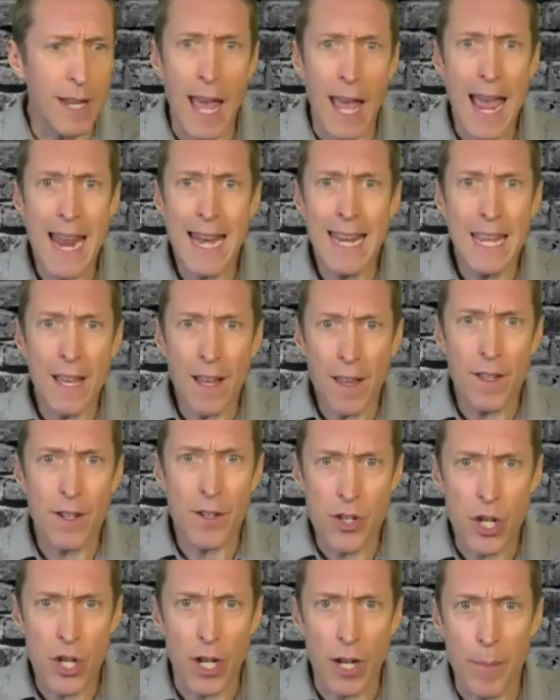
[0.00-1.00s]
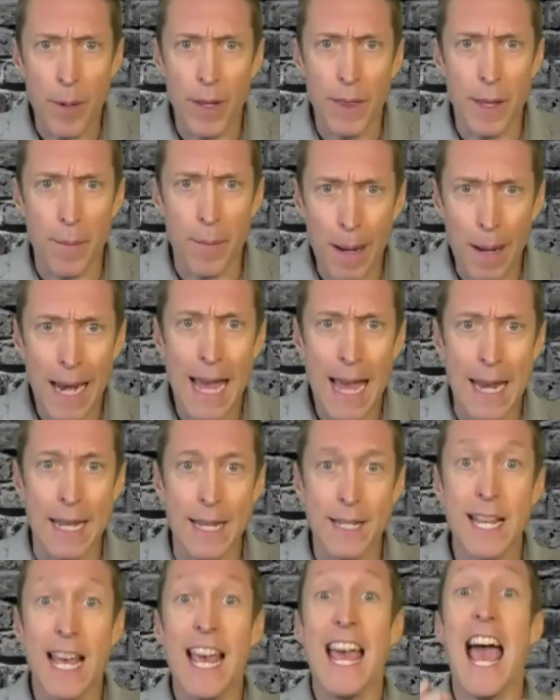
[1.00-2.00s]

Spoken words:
any other job on the planet,